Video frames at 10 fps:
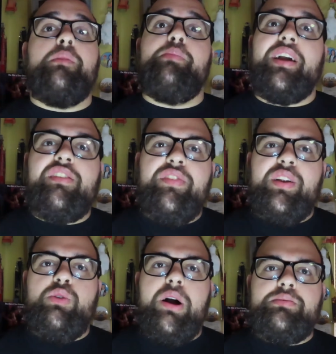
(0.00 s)
the biggest
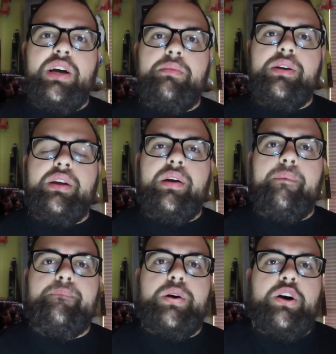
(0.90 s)
fan of Rob Zombie,
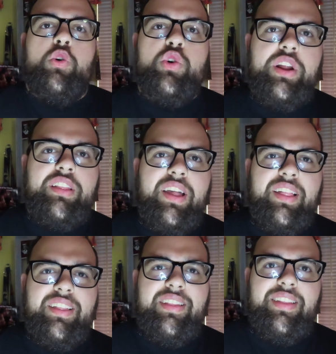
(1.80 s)
but Horror Nights
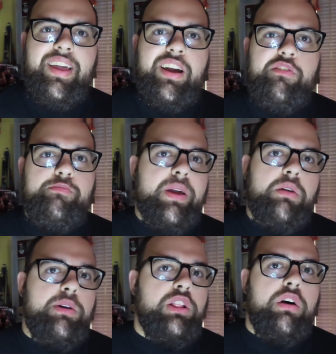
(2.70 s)
has this thing of
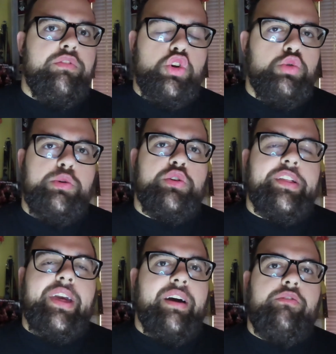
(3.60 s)
making me love new
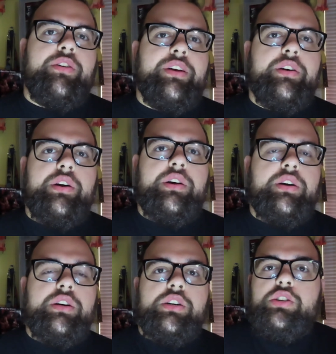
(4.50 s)
music every year.
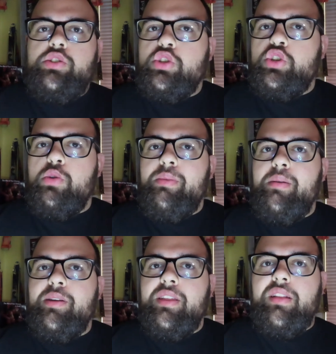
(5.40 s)
So
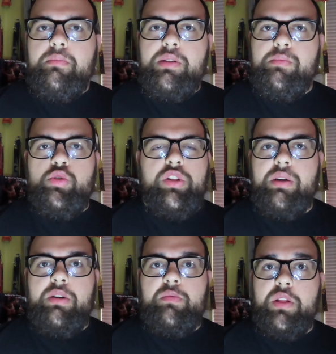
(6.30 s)
maybe this can be the music
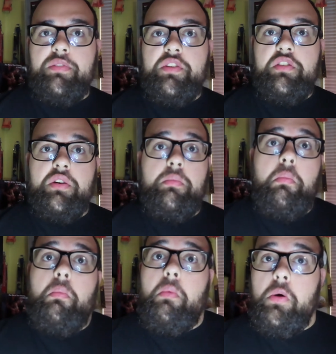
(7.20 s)
it makes me love this year.
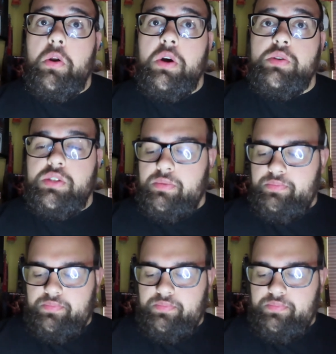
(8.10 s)
Who knows?